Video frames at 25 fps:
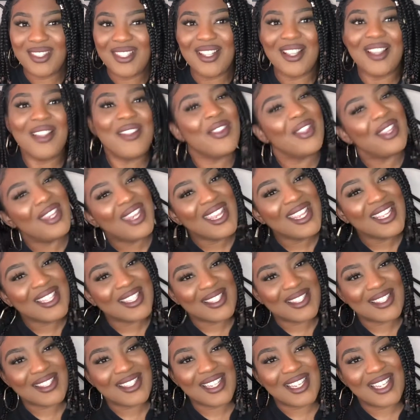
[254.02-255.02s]
The
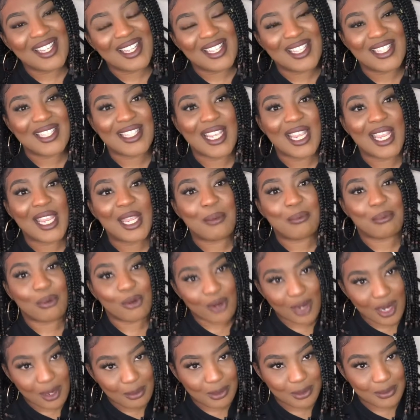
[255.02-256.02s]
next is a
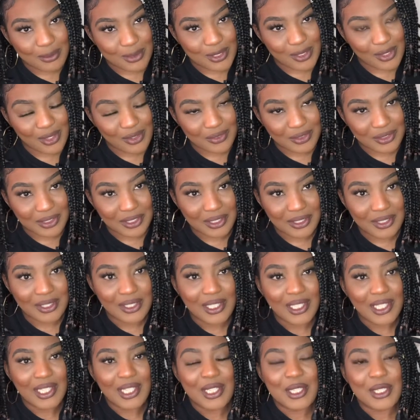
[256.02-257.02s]
problem solver.
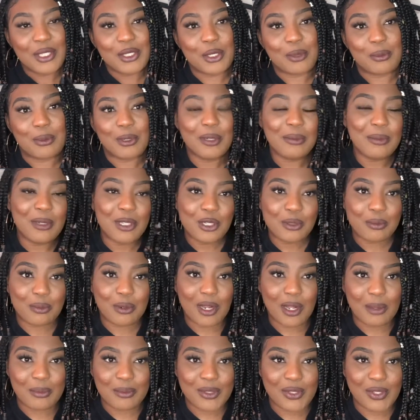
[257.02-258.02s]
So, pretty much a
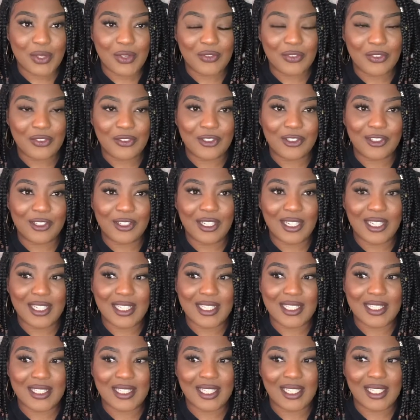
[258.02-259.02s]
problem solver
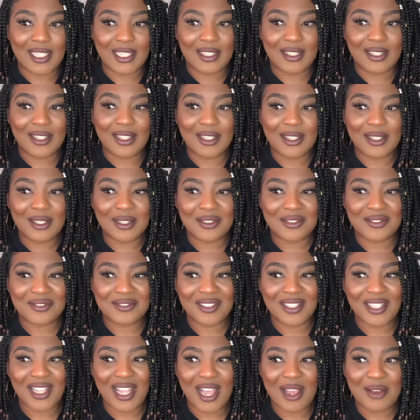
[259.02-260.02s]
is like
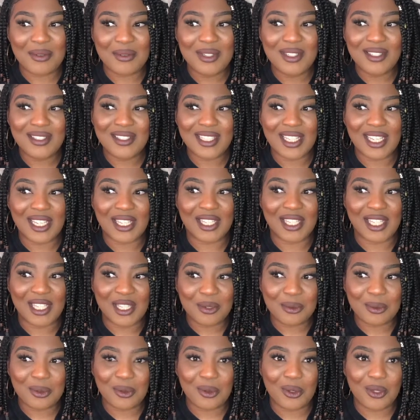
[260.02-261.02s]
I wouldn't say a key
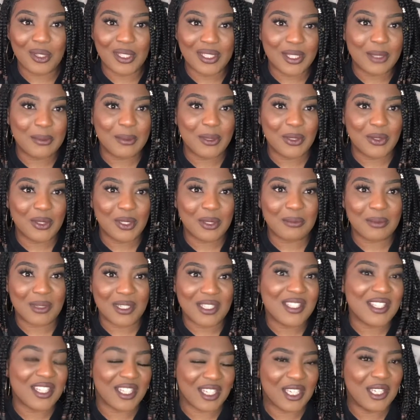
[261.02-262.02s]
role in the building, but
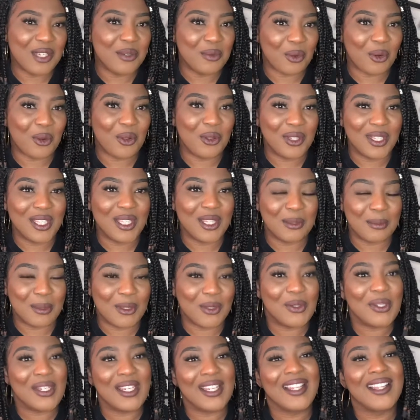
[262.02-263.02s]
it's a key role in the
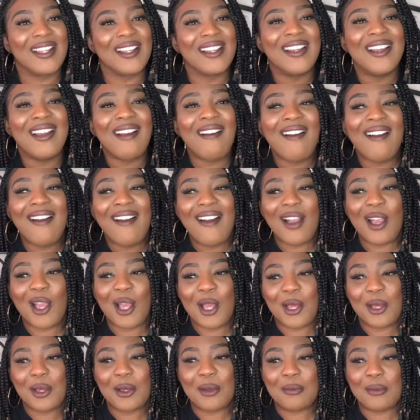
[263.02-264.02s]
building.
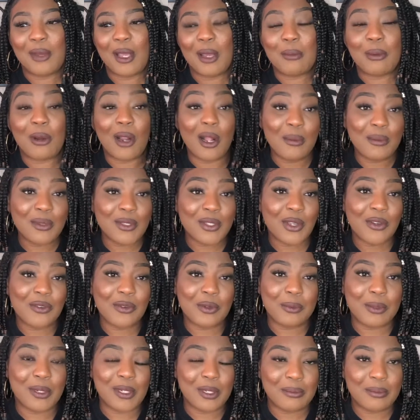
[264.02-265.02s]
Um, a problem solver
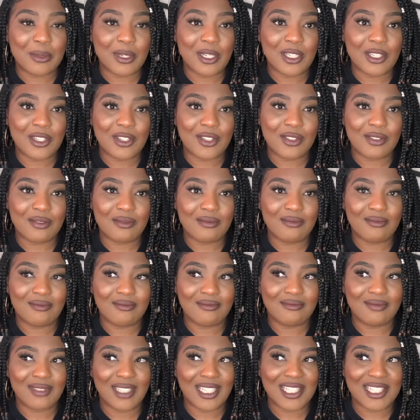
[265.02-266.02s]
pretty much,
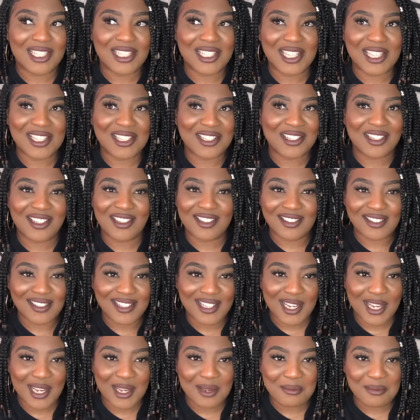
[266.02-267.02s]
it says in its
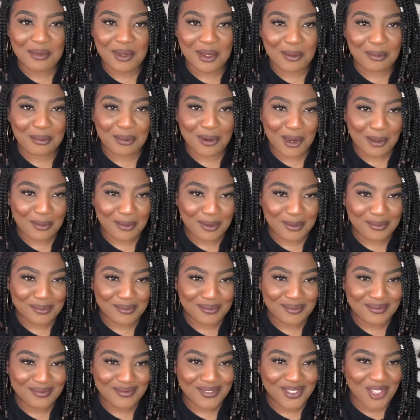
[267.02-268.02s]
name, a problem
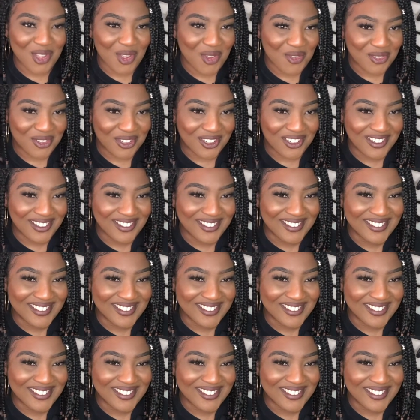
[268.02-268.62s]
solver.